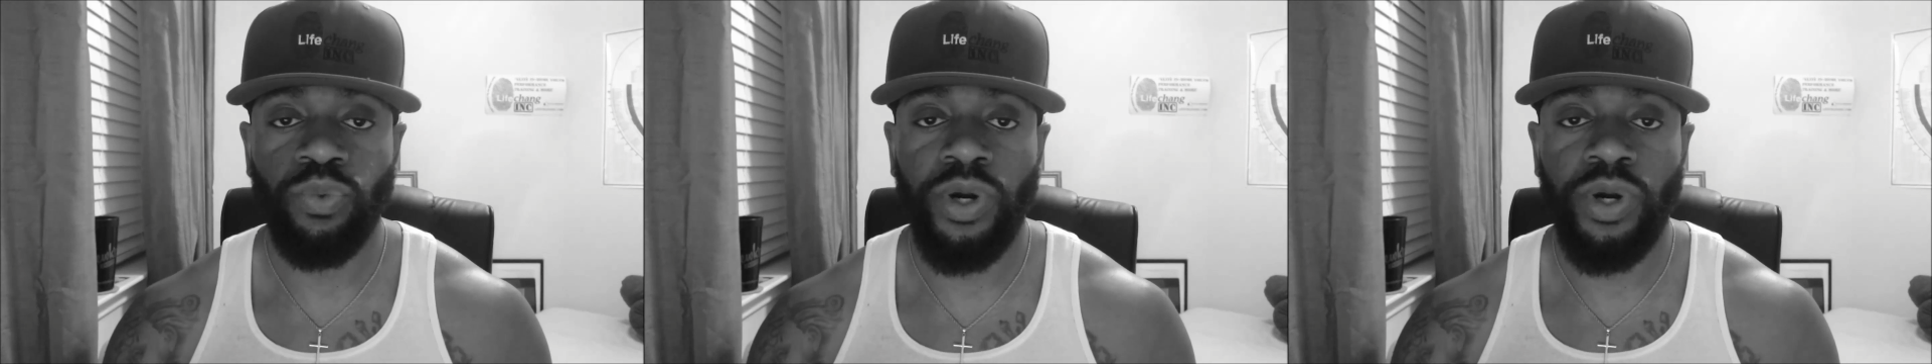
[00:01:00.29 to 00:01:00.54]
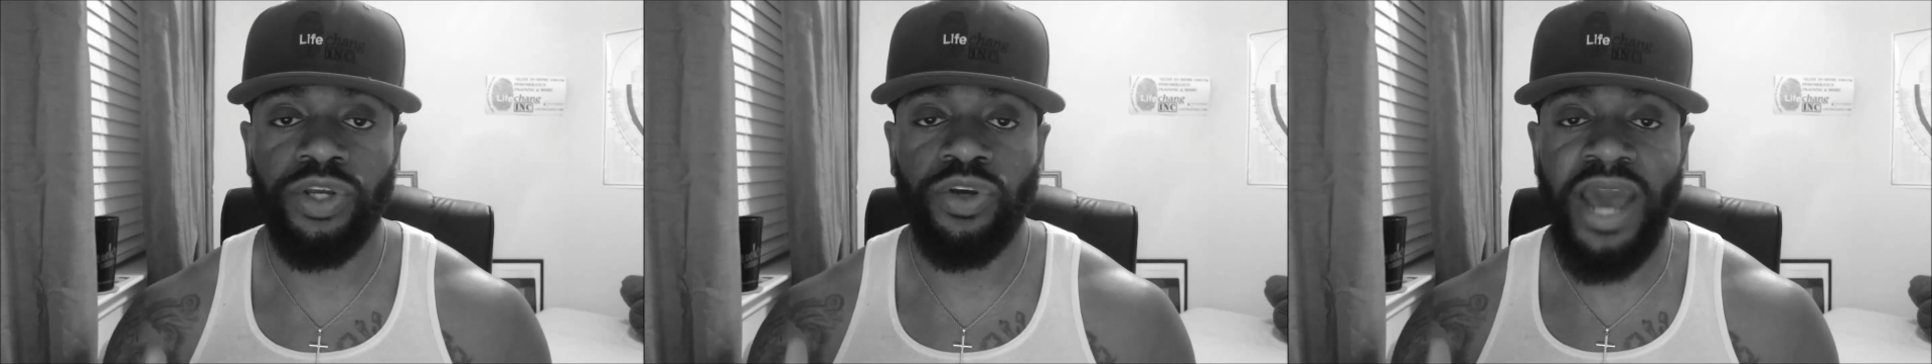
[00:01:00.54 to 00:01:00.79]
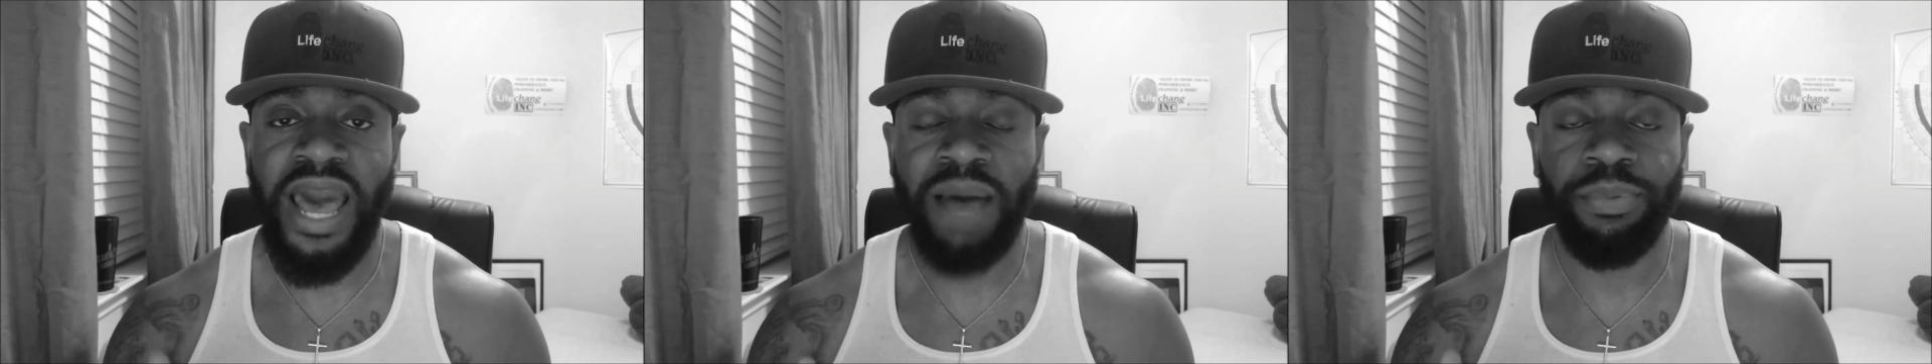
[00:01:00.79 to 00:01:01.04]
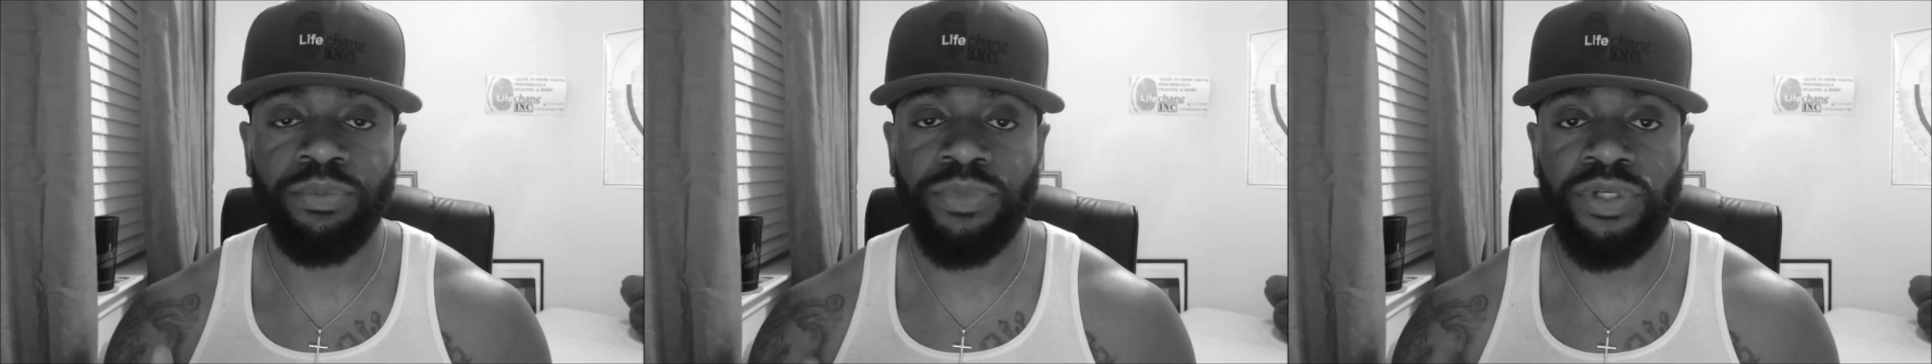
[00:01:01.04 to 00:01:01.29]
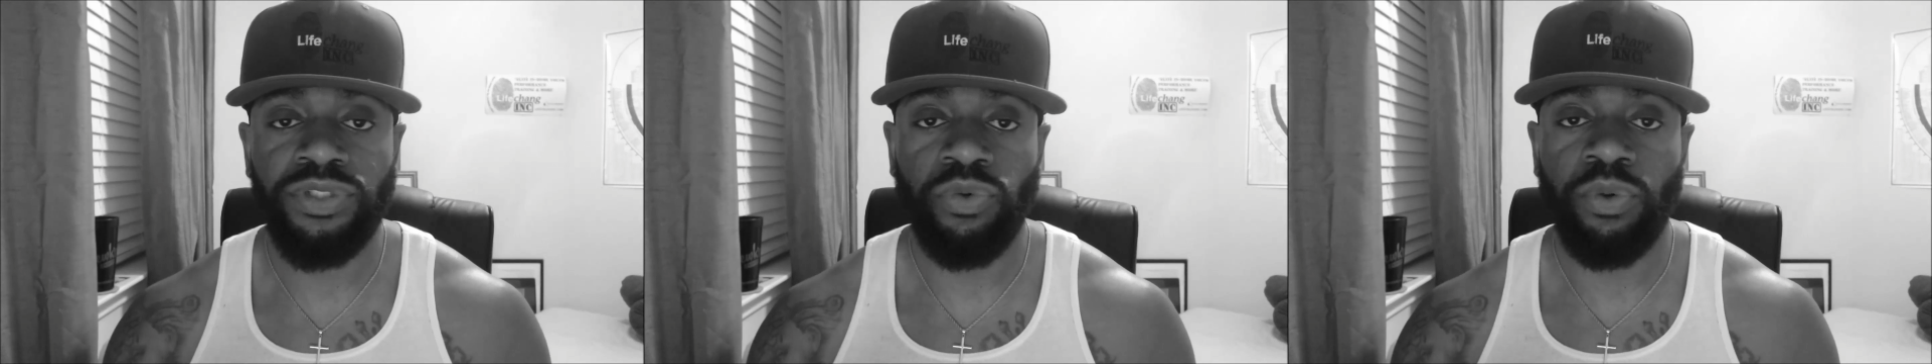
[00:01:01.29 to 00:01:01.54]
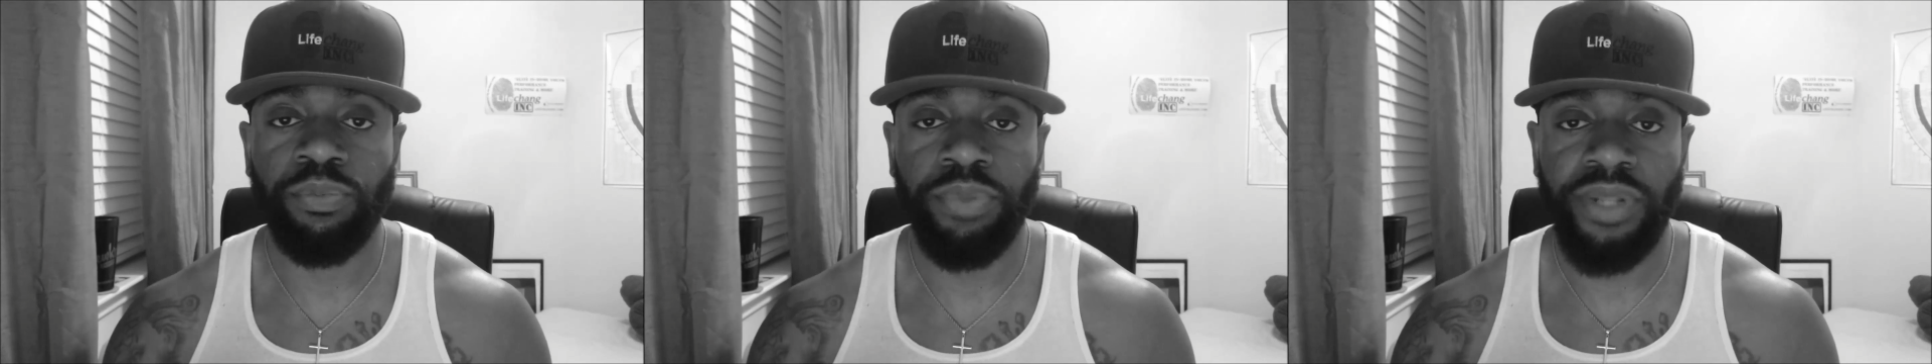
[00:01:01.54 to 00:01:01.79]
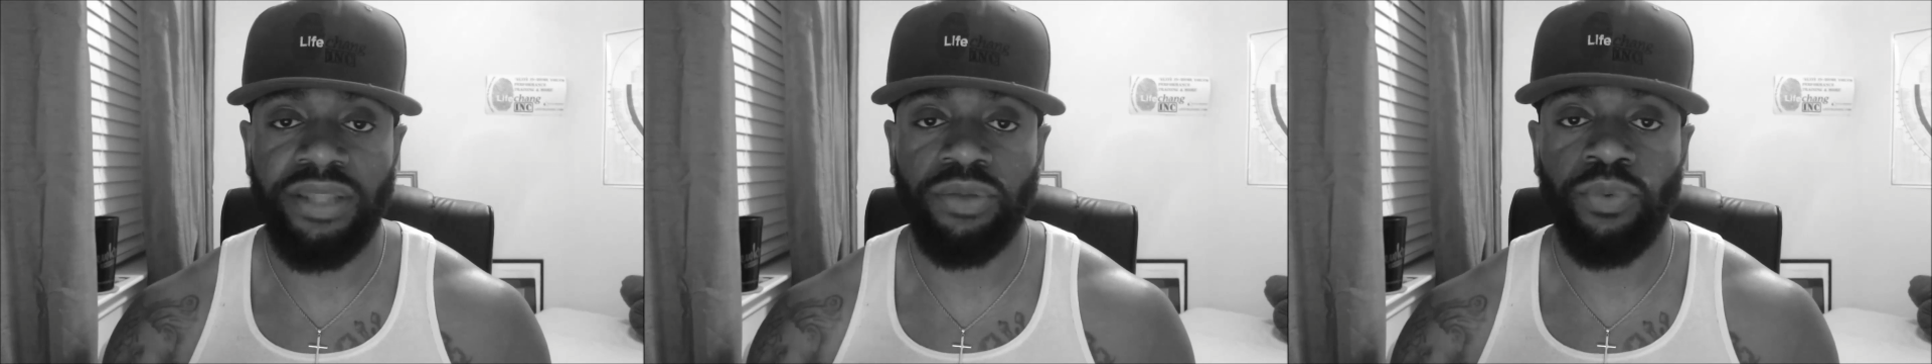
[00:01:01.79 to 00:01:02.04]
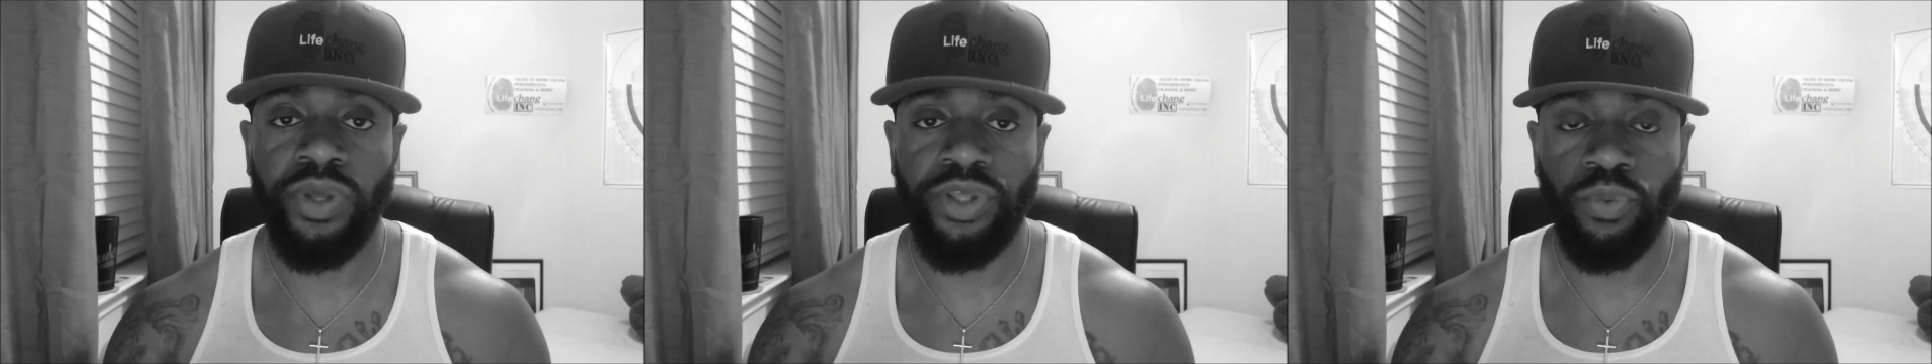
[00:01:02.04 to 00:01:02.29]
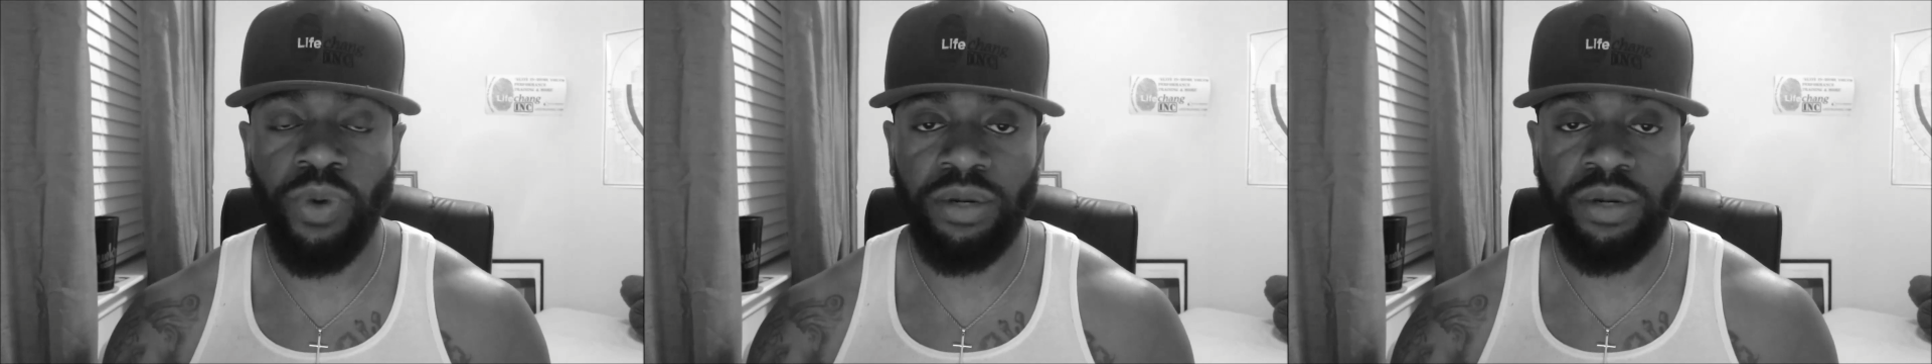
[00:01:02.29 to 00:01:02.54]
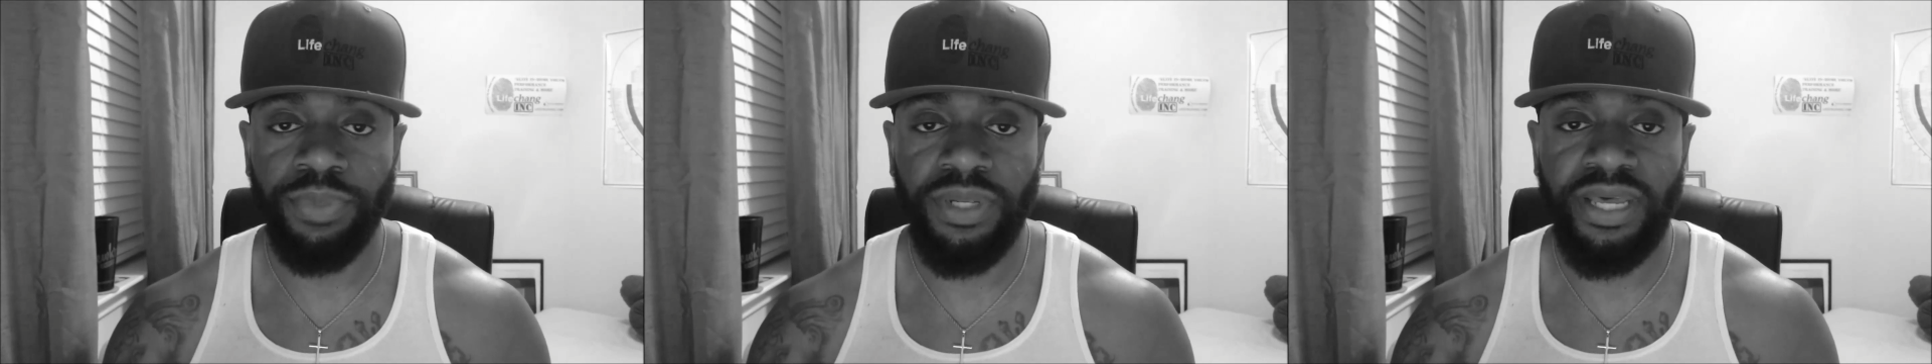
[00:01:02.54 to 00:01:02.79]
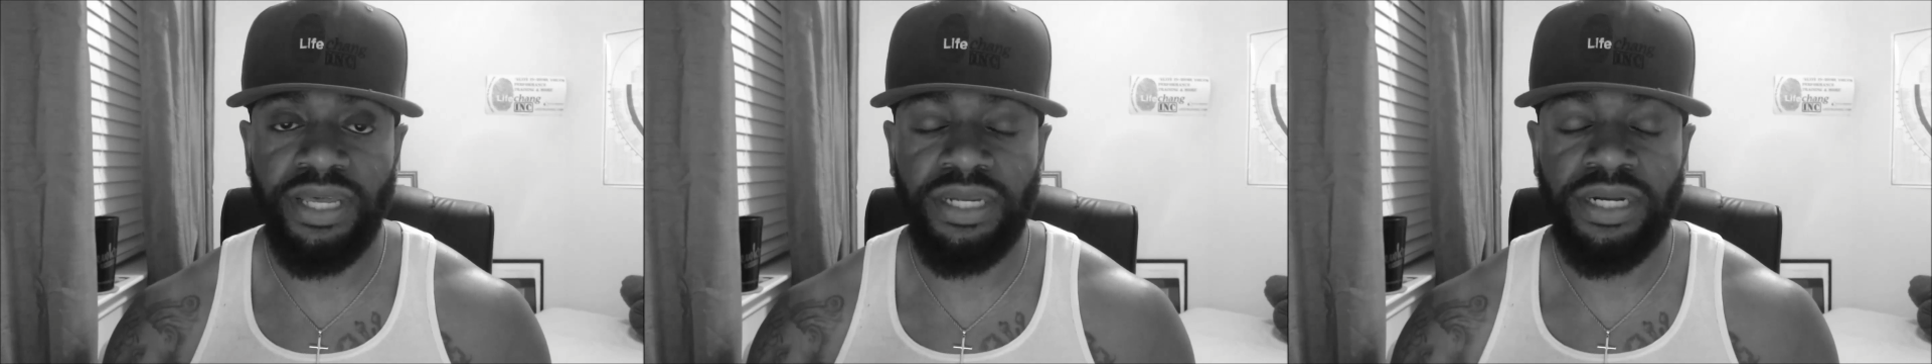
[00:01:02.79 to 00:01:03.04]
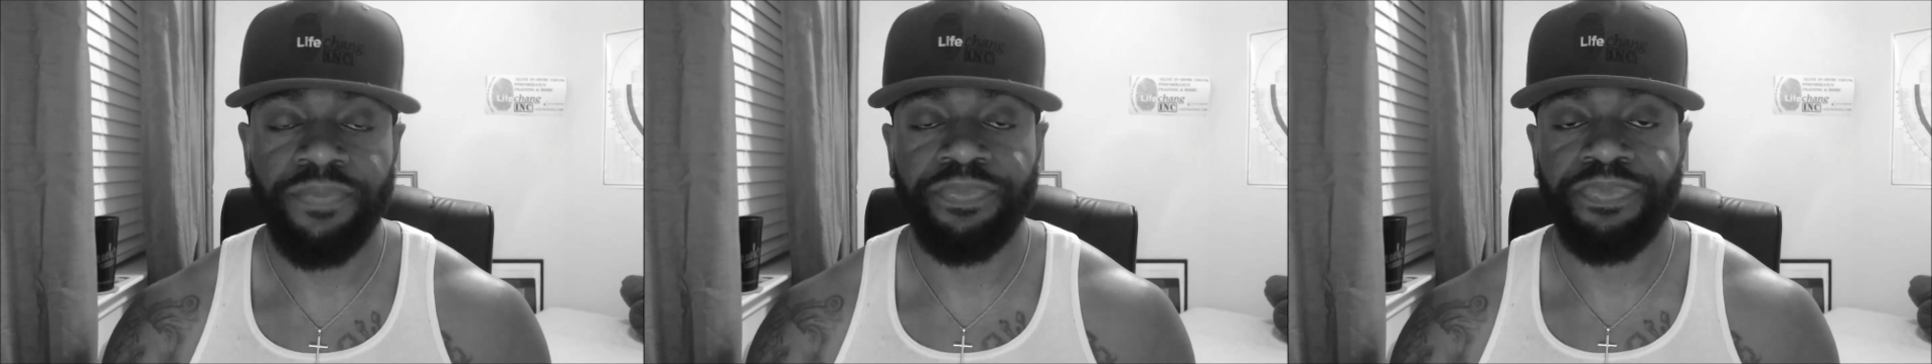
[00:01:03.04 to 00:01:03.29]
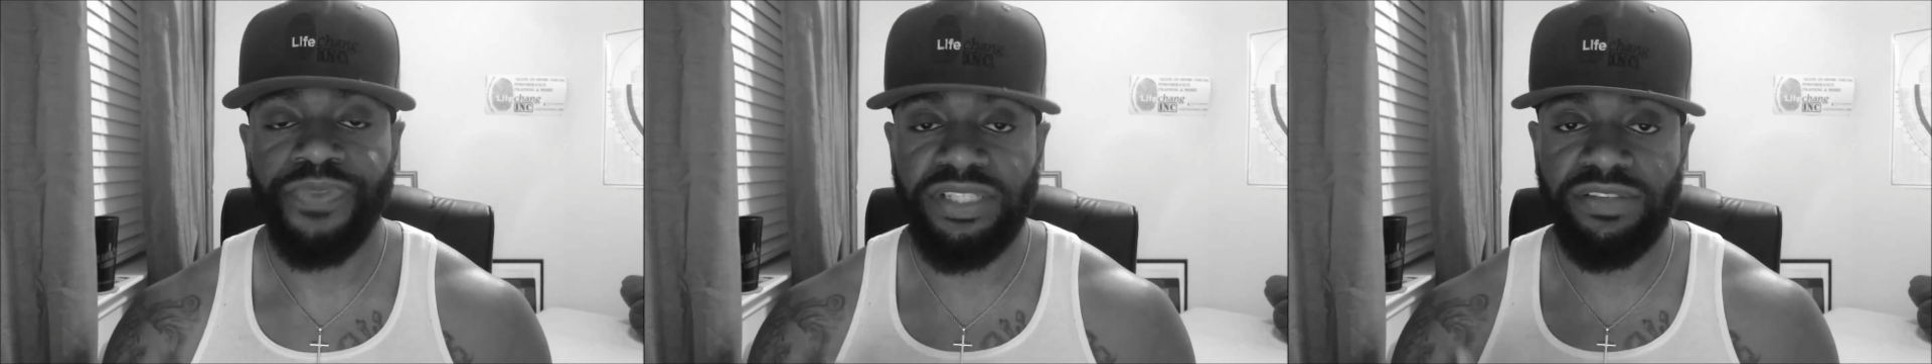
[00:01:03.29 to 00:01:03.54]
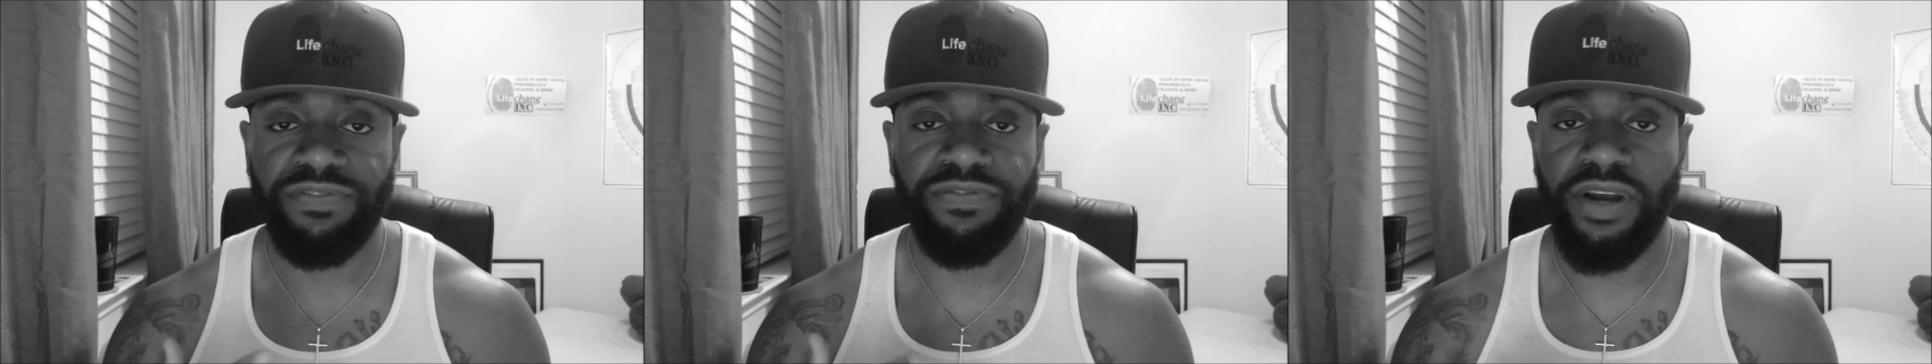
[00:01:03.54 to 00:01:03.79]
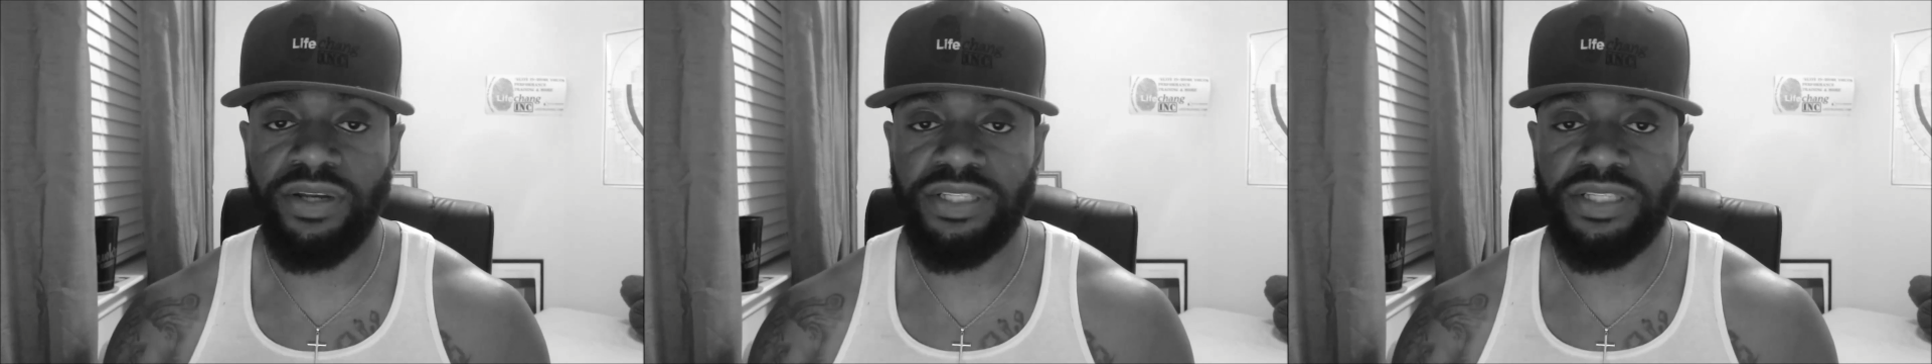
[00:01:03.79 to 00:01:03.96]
to where your Apple Music will play the way you want to play it it's a